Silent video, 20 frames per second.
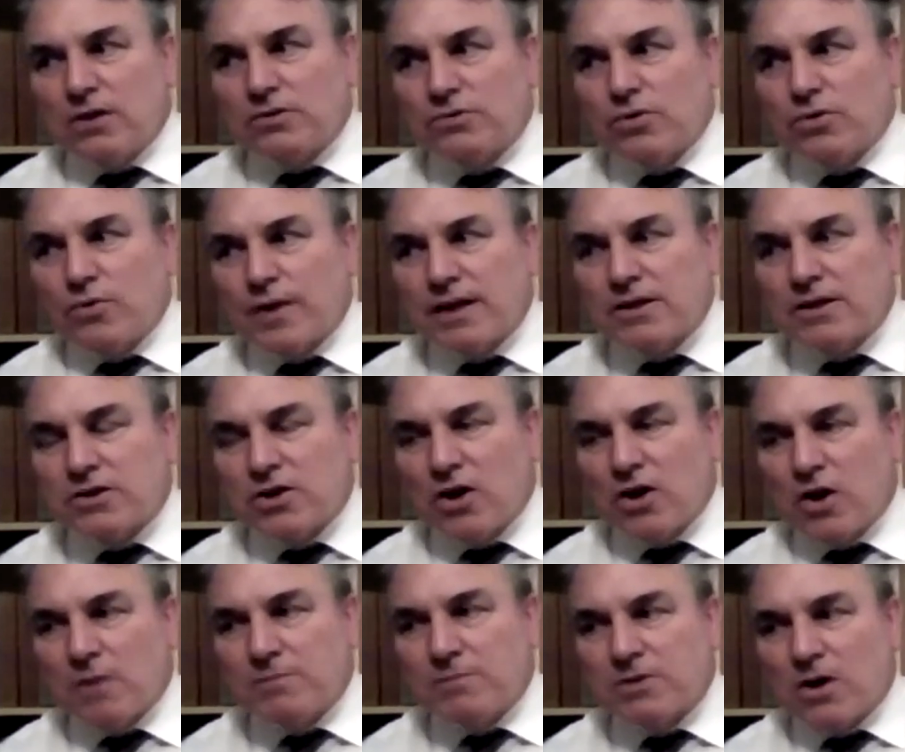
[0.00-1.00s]
talk in
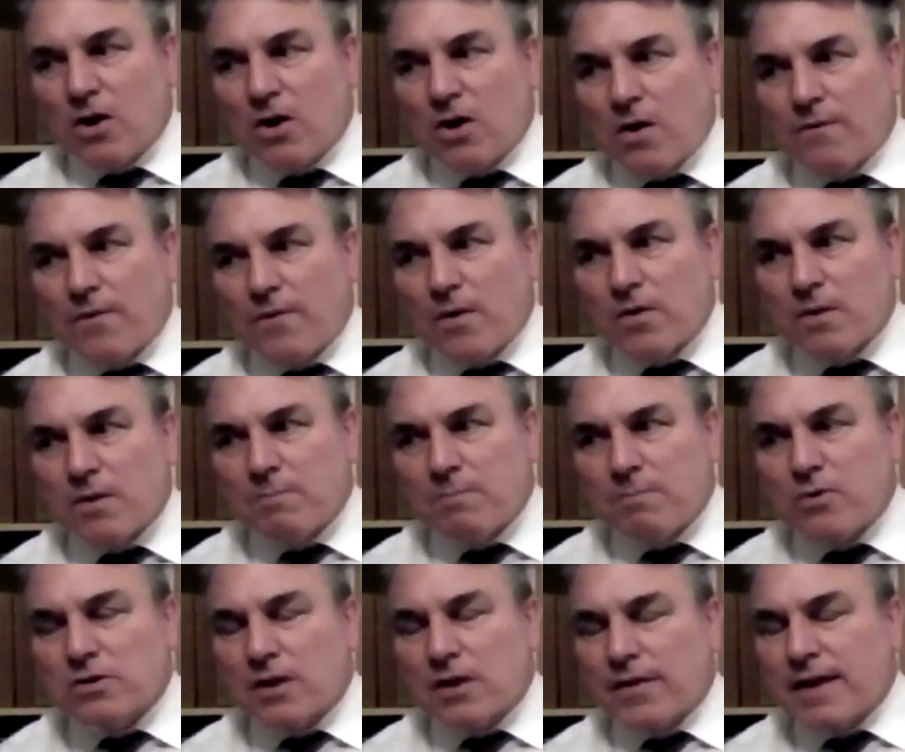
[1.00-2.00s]
terms of the
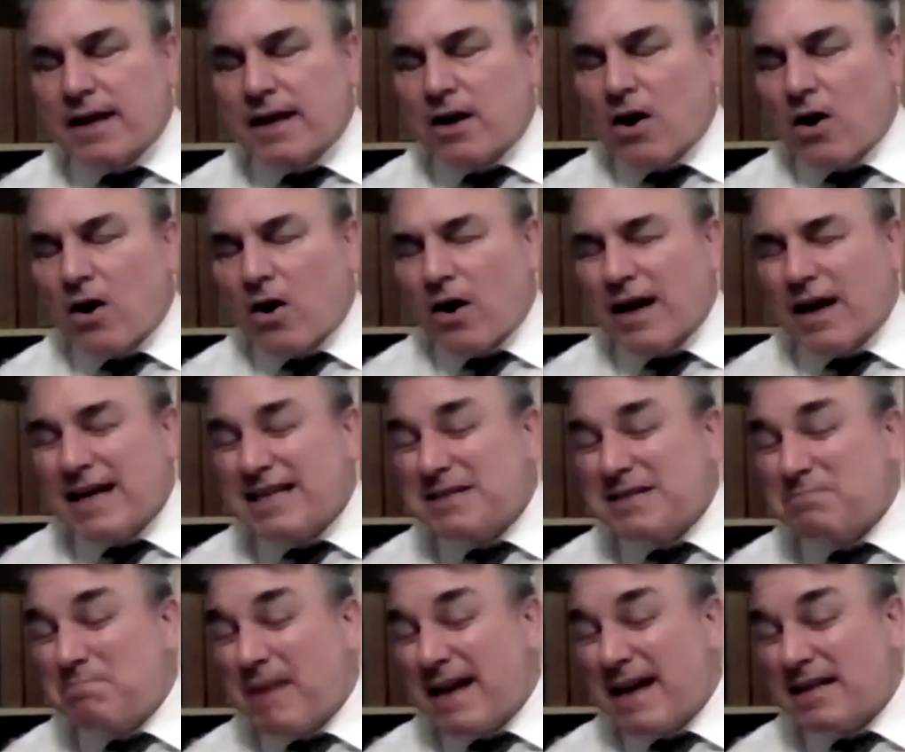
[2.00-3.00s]
books I think are
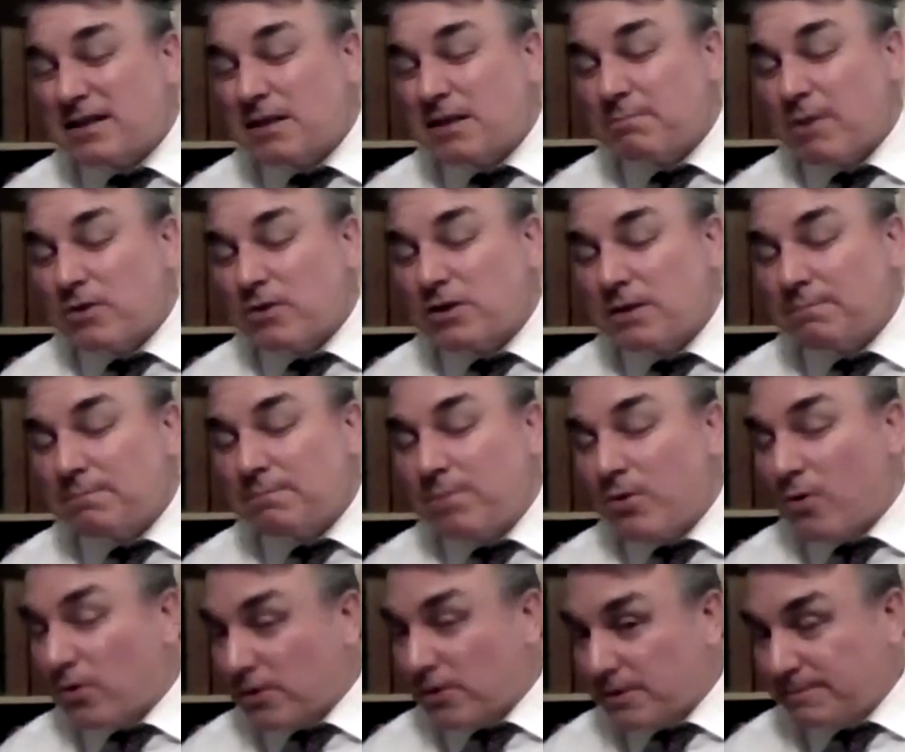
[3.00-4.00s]
his best and most
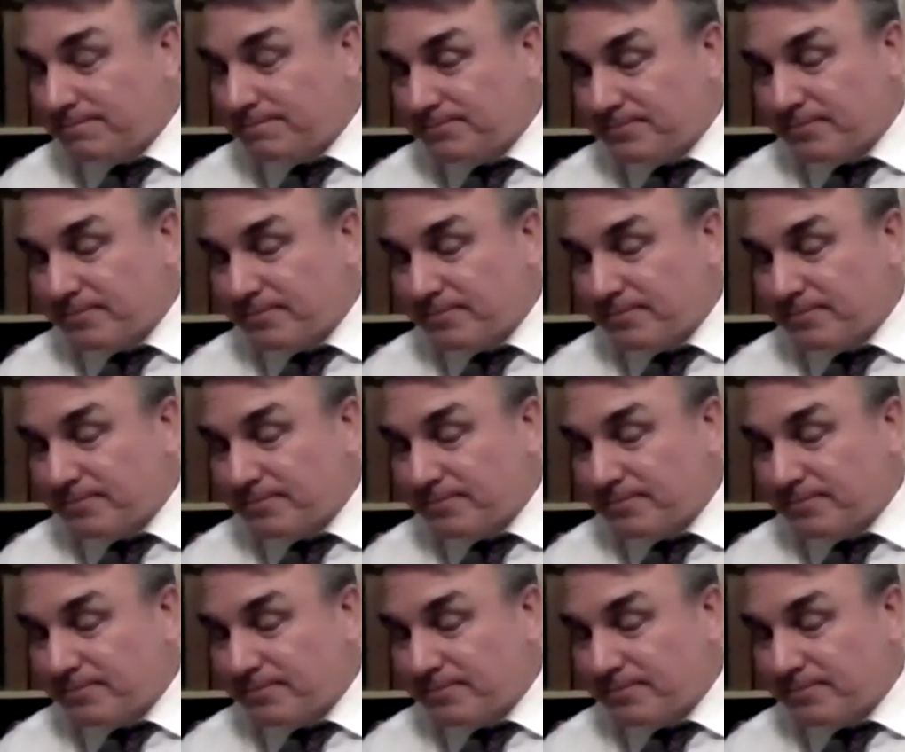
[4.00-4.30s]
important.